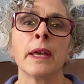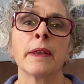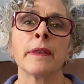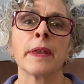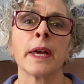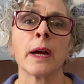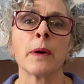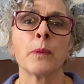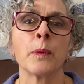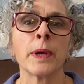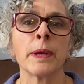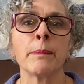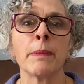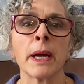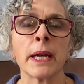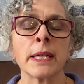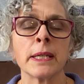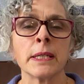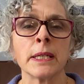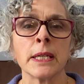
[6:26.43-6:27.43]
that we
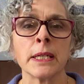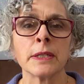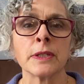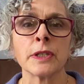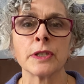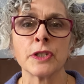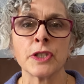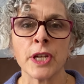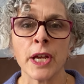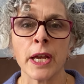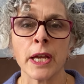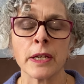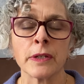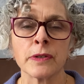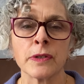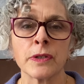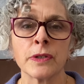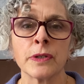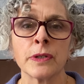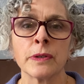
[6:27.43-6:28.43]
might need to
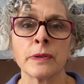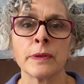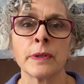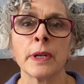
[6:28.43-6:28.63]
change.